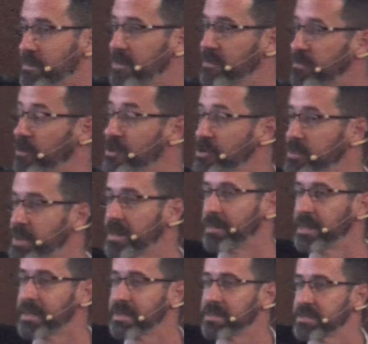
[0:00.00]
for doing
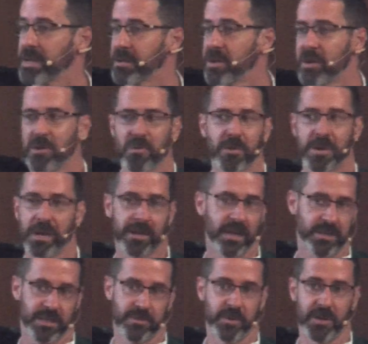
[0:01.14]
things that were not
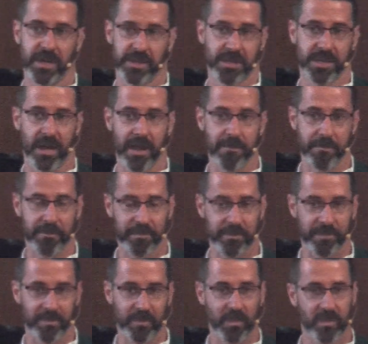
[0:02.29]
customary at the time,
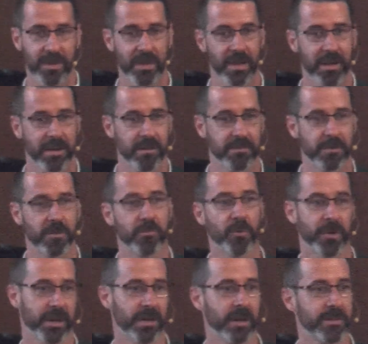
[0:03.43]
for
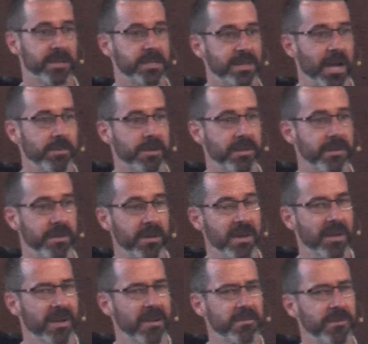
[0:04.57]
working on the Sabbath,
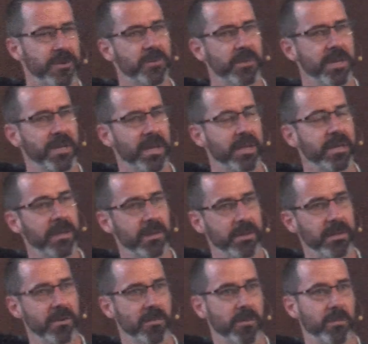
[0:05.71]
for doing a
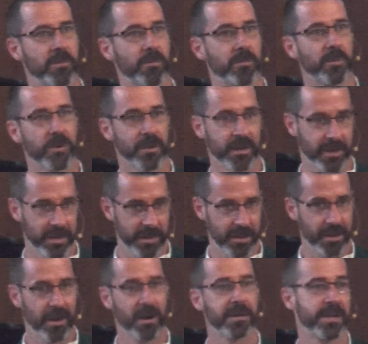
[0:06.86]
healing work
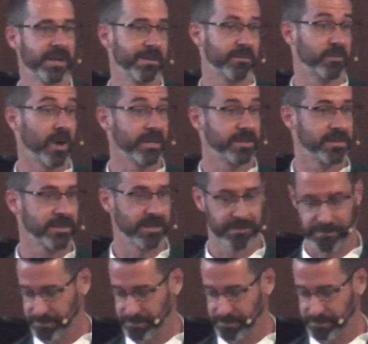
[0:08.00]
on a day of rest.